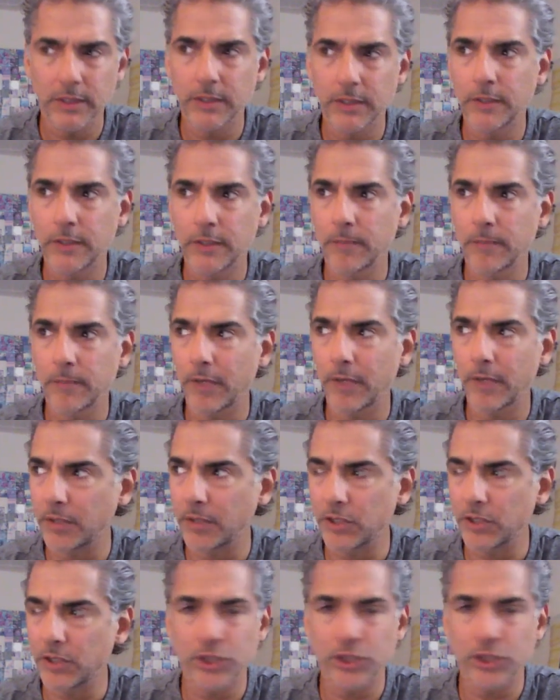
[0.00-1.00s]
And I'm
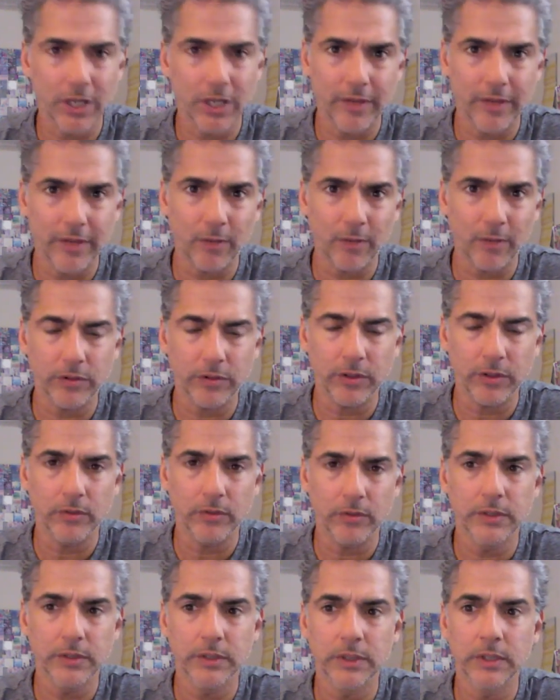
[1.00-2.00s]
going to share that with
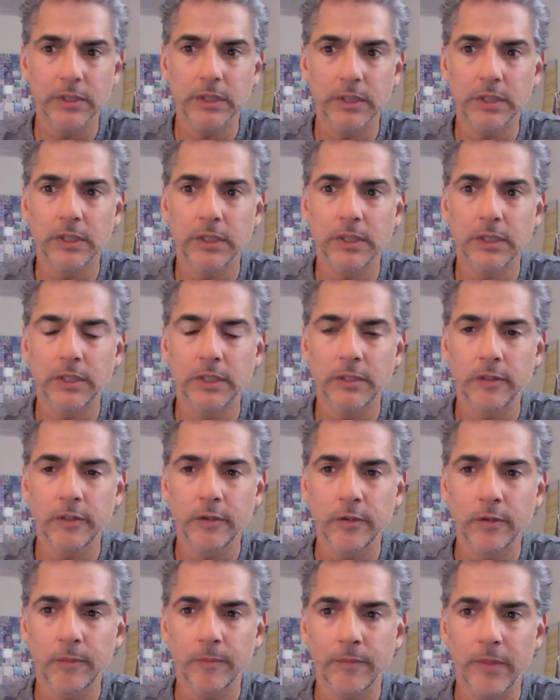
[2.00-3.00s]
you.
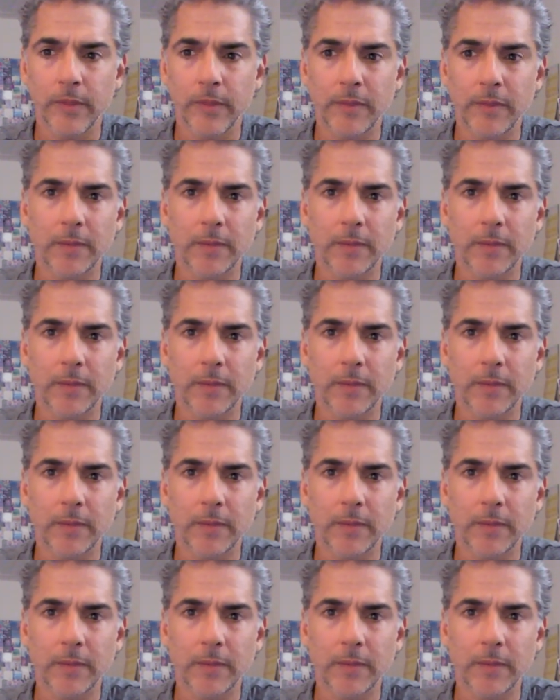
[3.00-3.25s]
And